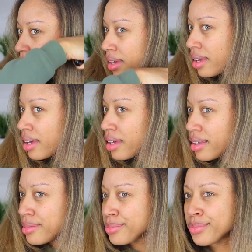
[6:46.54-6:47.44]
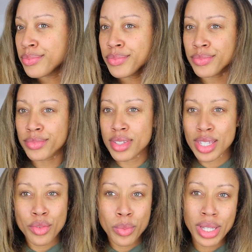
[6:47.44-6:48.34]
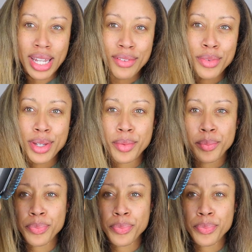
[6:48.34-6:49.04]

And see what we left with.